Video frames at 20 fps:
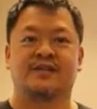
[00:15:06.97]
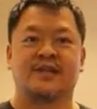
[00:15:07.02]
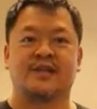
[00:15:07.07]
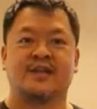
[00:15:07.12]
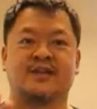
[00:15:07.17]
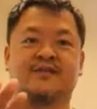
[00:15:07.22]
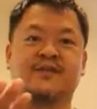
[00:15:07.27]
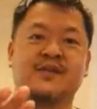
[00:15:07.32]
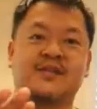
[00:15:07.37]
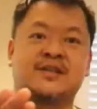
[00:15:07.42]
think
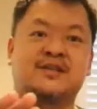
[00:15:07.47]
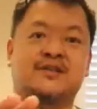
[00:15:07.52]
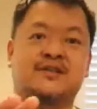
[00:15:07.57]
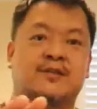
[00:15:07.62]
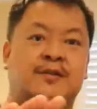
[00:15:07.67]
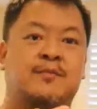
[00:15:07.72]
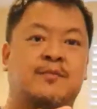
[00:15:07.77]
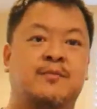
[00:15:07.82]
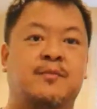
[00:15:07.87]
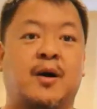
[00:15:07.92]
of this as
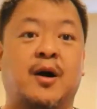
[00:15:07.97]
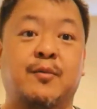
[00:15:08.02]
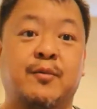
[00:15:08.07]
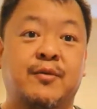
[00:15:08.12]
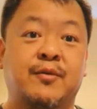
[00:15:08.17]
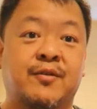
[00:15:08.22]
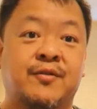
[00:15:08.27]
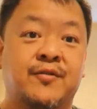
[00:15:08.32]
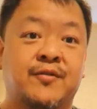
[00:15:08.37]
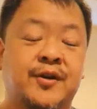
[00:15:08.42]
your bottom of
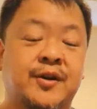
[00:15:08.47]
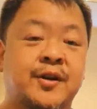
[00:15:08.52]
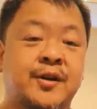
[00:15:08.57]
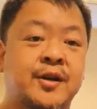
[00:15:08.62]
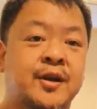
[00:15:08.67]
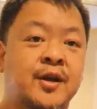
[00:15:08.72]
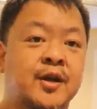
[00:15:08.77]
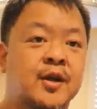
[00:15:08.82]
your foot.